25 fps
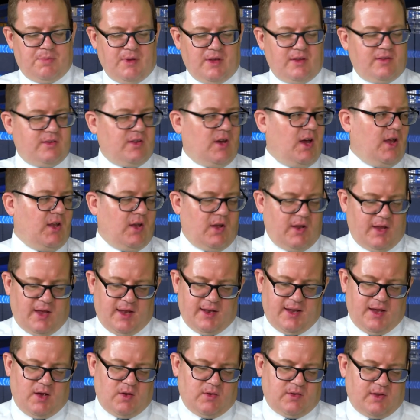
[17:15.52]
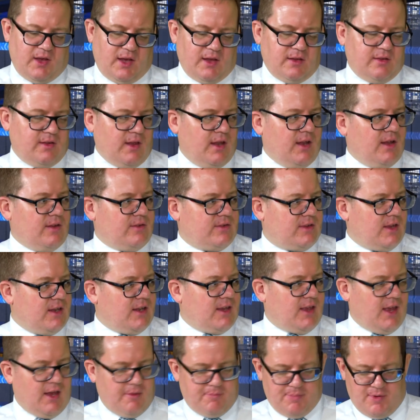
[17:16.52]
site like that nowadays, then it's going to
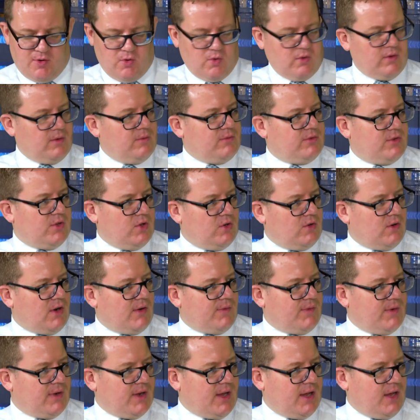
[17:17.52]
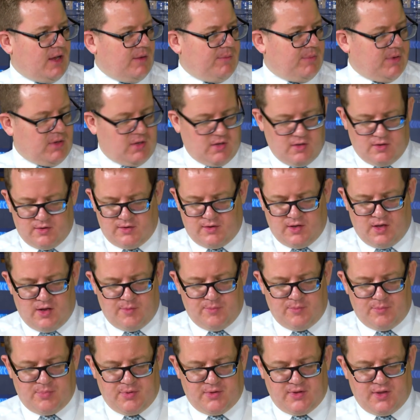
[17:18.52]
get built on sooner rather than later, because
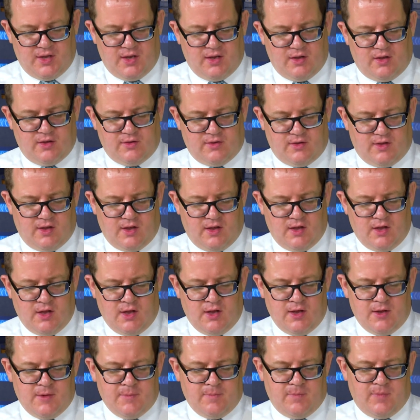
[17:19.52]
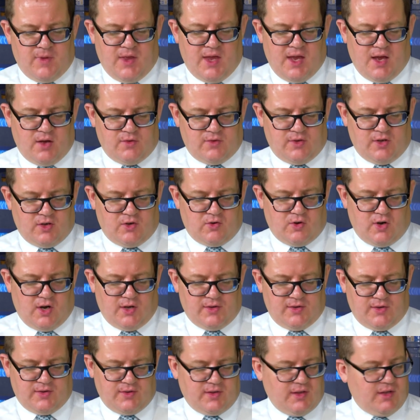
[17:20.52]
um, particularly because of the housing
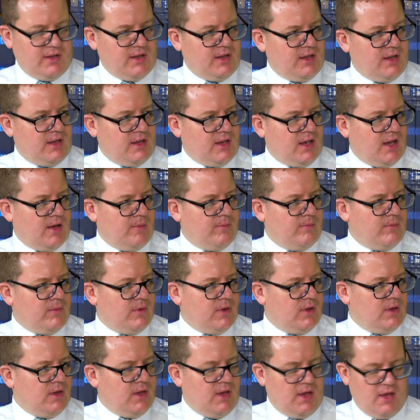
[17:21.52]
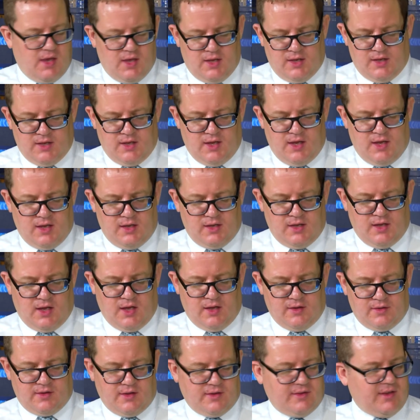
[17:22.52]
crisis in the um, in in
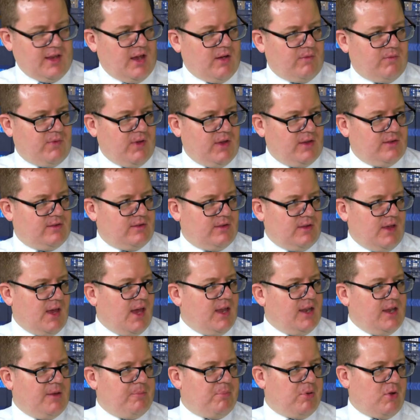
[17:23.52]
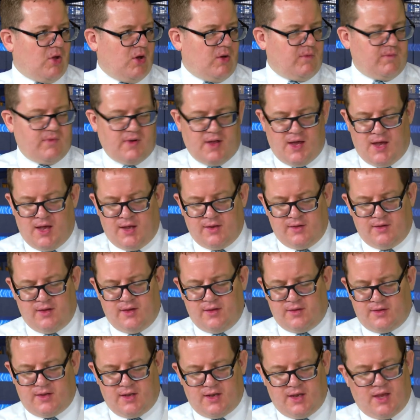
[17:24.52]
uh, the southeast, any plot of land
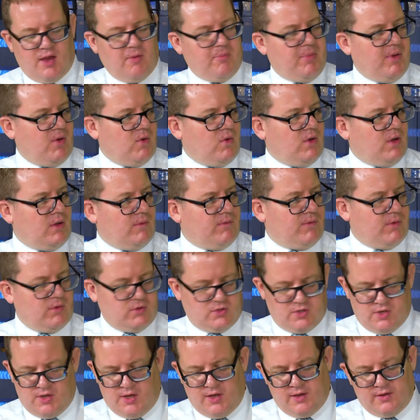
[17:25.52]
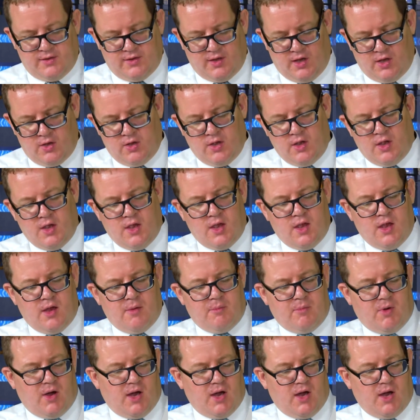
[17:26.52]
is going to get built on, unfortunately. So is going to my